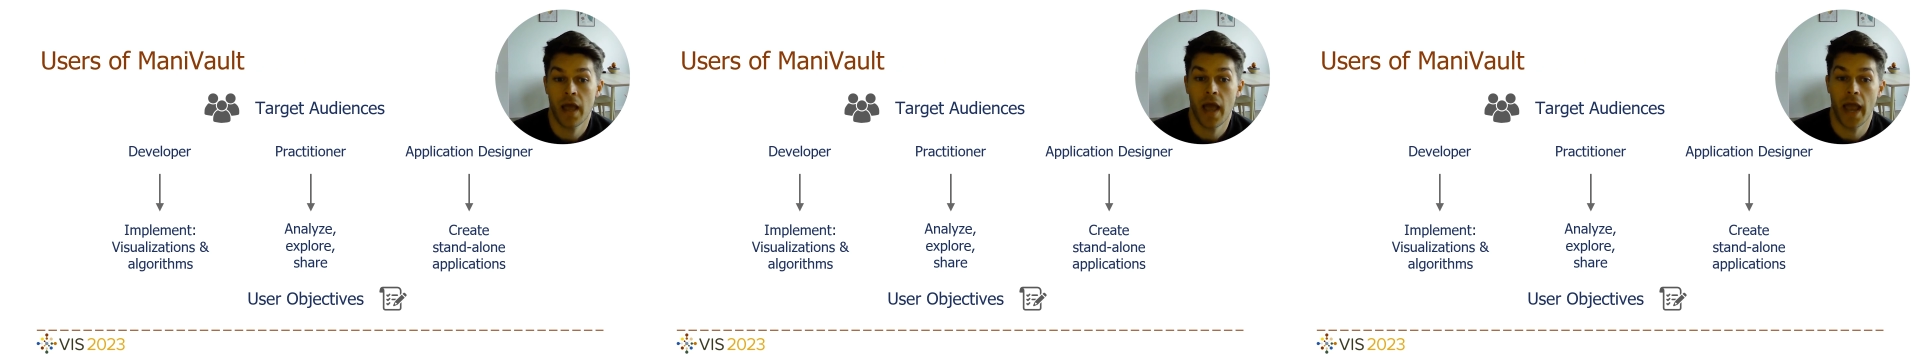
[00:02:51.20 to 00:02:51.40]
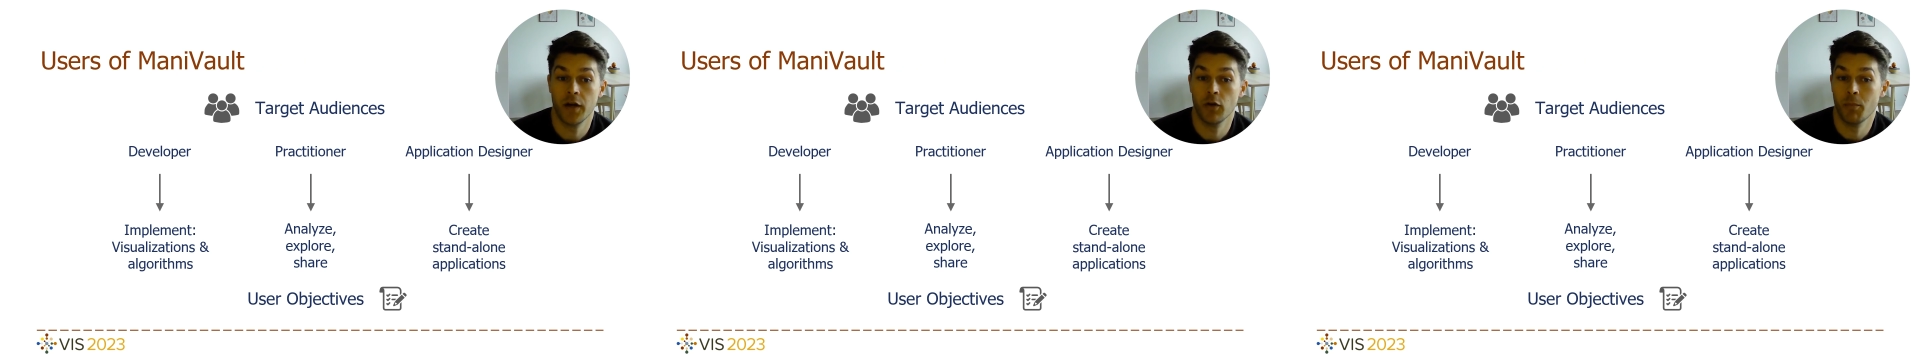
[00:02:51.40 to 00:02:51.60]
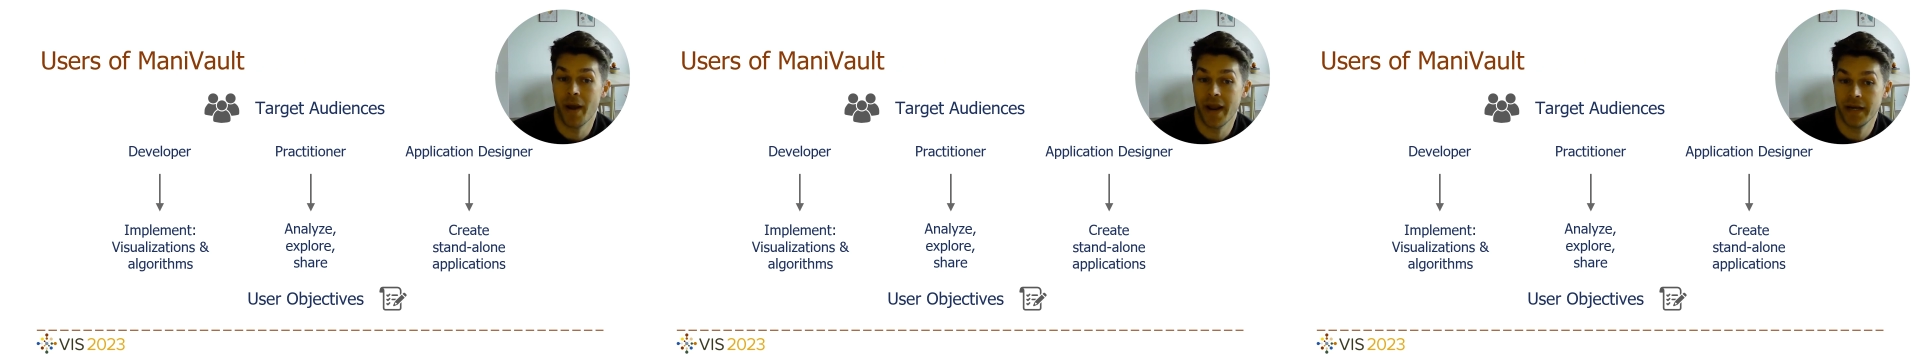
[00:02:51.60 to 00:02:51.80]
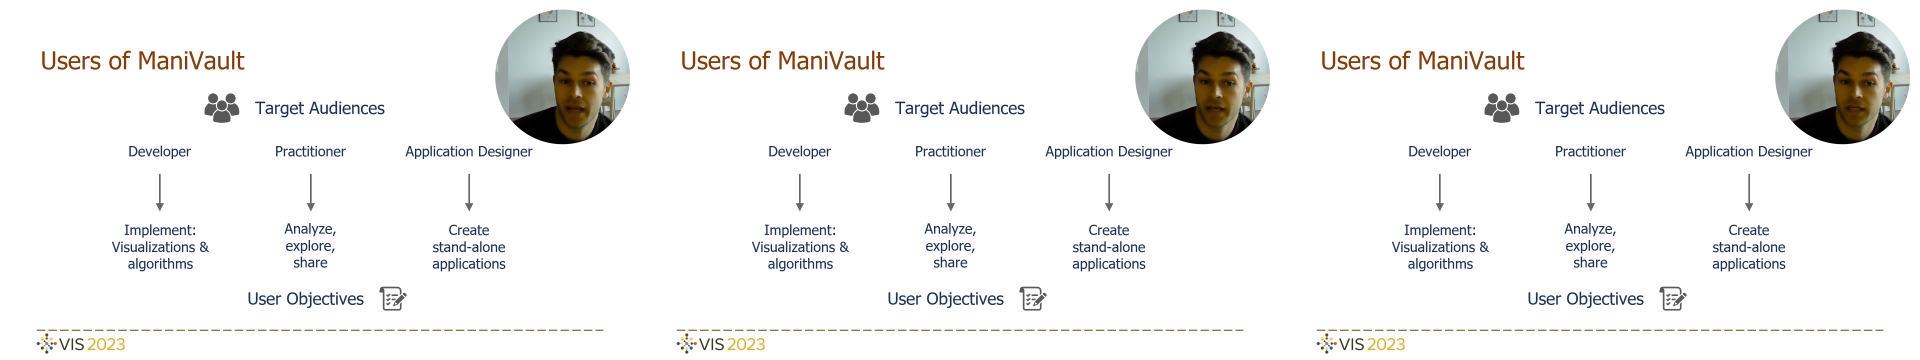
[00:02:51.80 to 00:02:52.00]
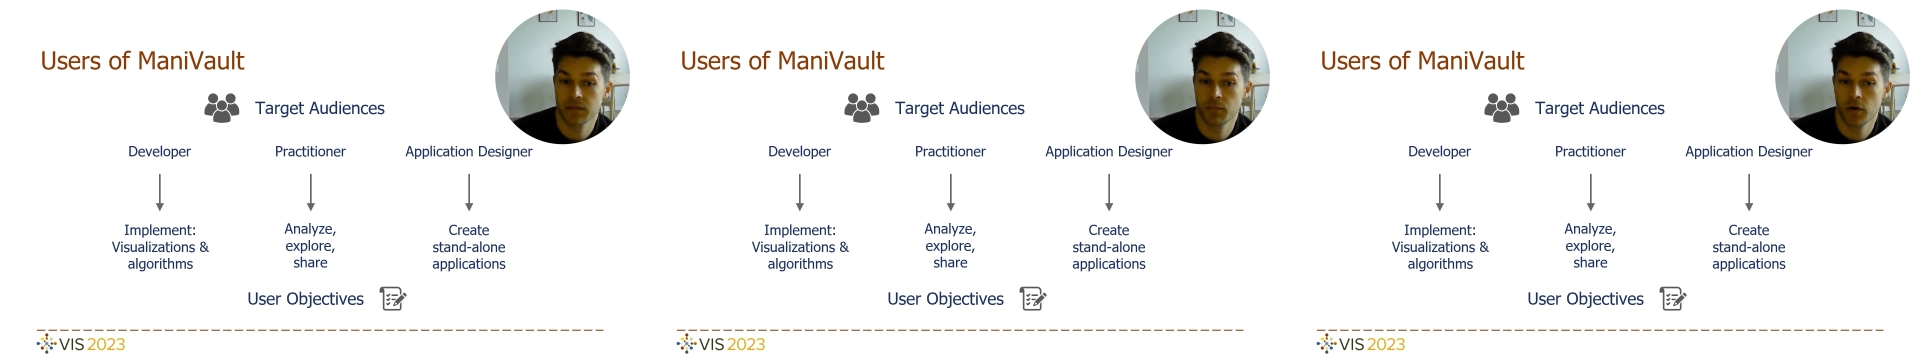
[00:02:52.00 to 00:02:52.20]
A domain
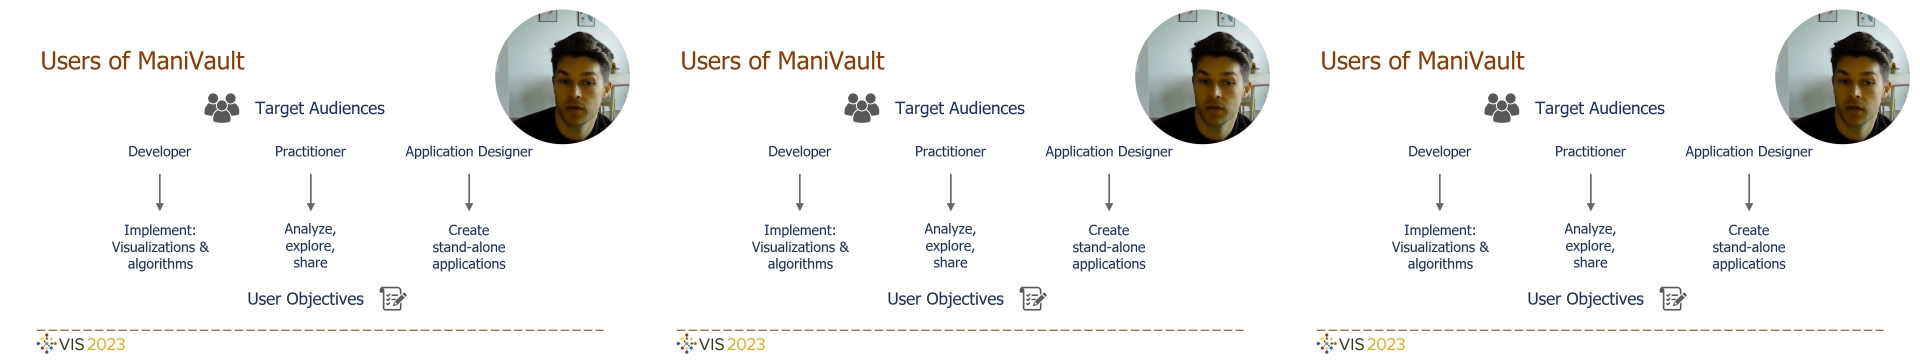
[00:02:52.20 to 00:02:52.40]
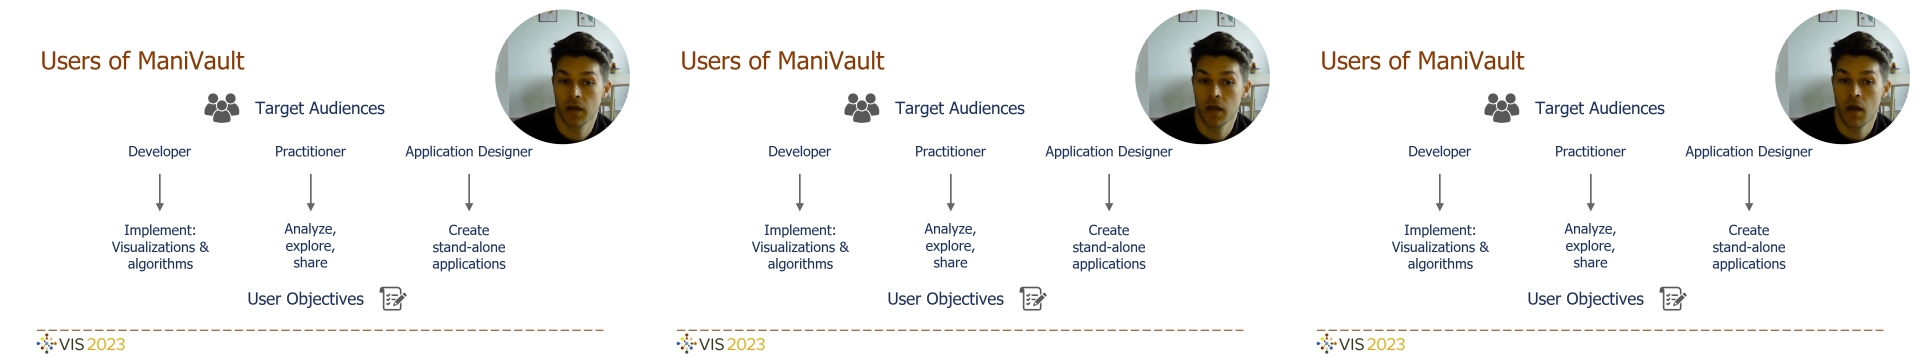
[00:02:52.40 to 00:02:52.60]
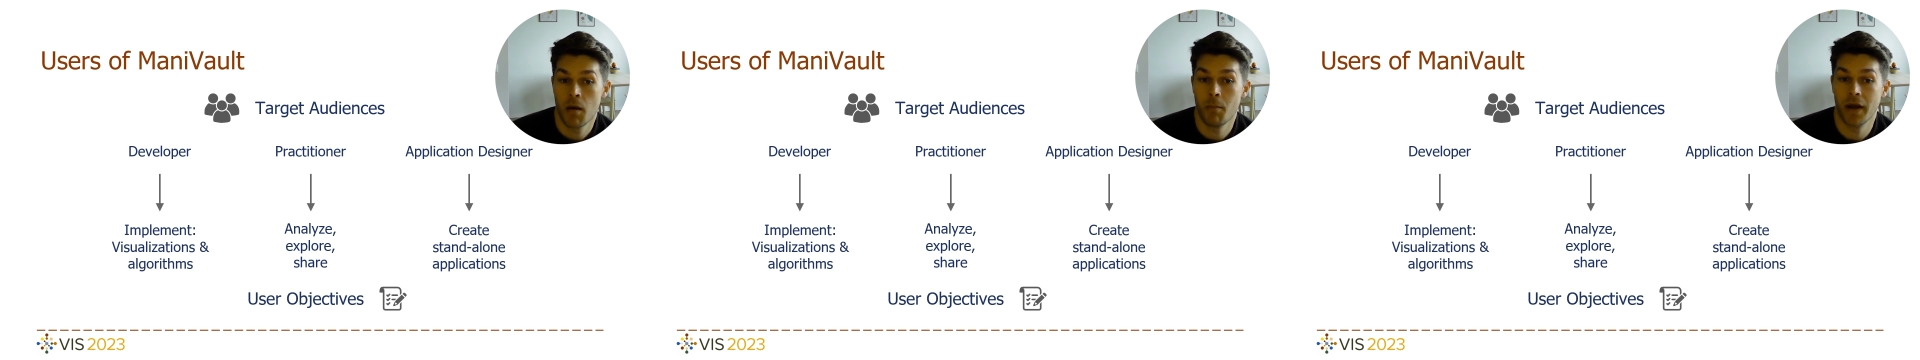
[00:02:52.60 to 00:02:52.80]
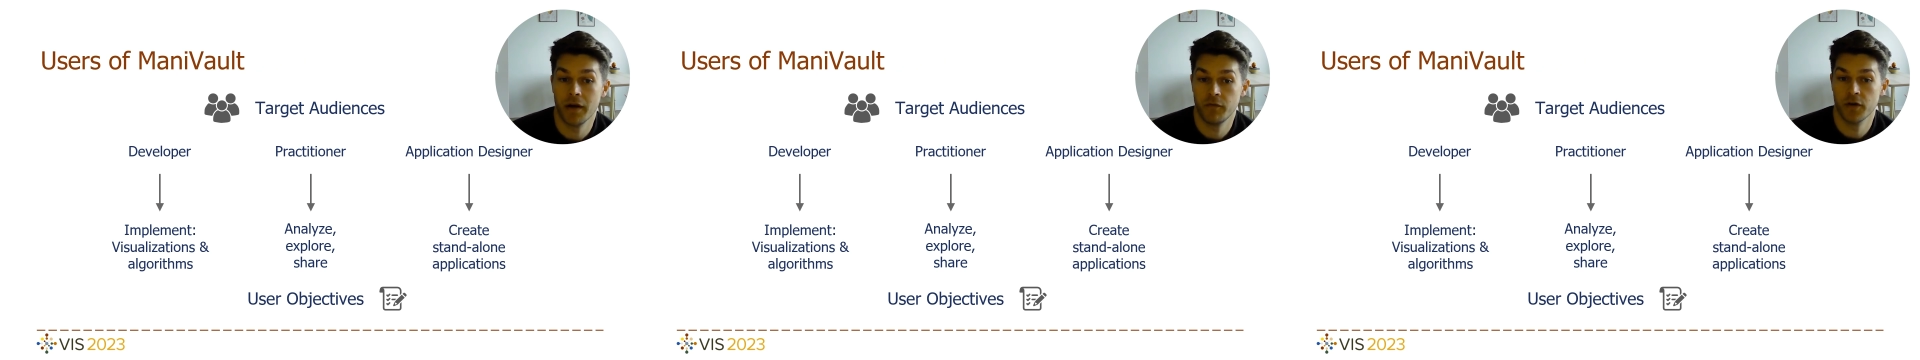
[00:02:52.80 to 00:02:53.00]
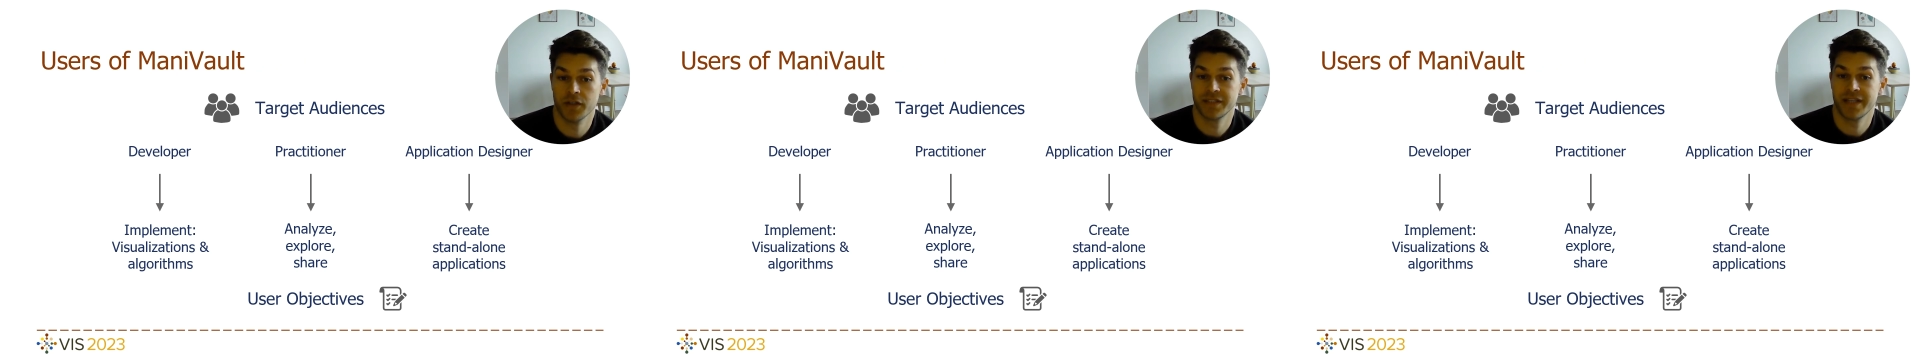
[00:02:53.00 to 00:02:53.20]
expert might
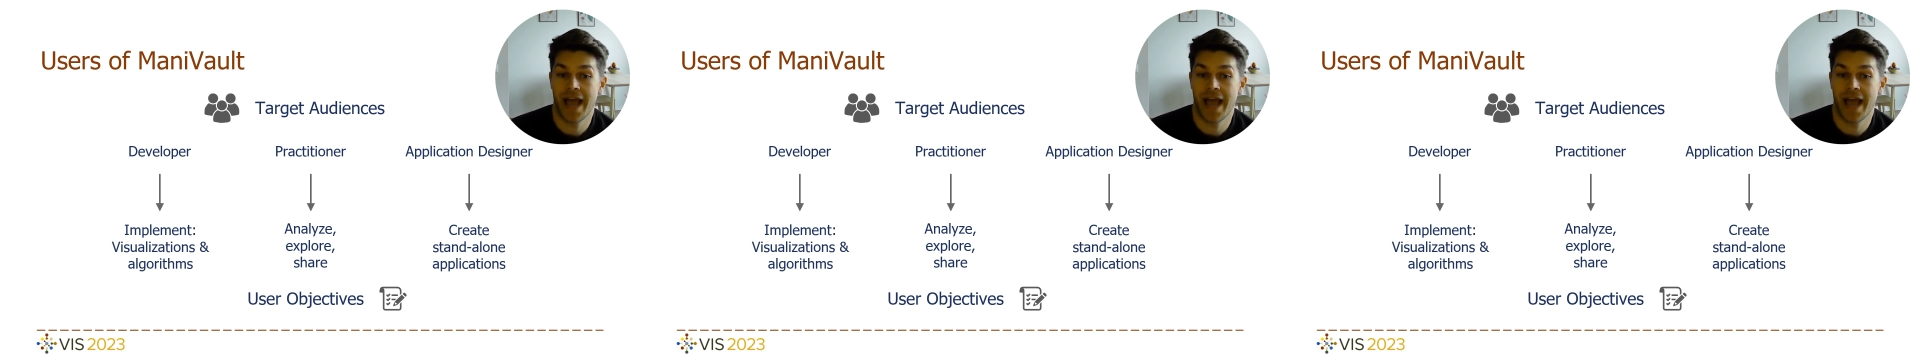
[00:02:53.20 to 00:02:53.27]
first